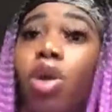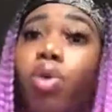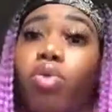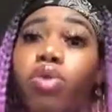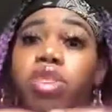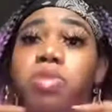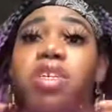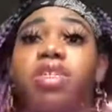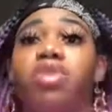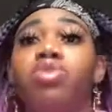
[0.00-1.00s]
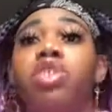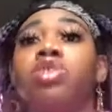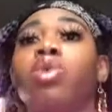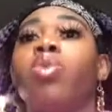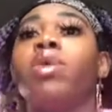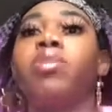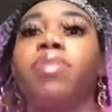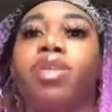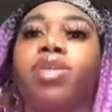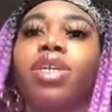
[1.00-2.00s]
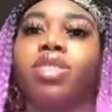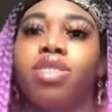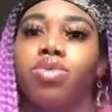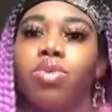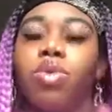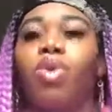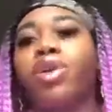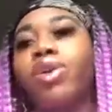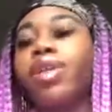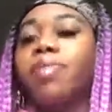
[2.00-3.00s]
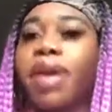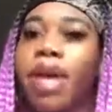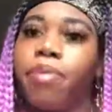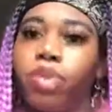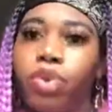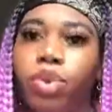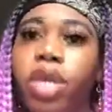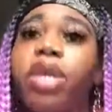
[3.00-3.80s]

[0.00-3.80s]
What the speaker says: or it's because you just don't want to be there in general, or you're in a bad mood.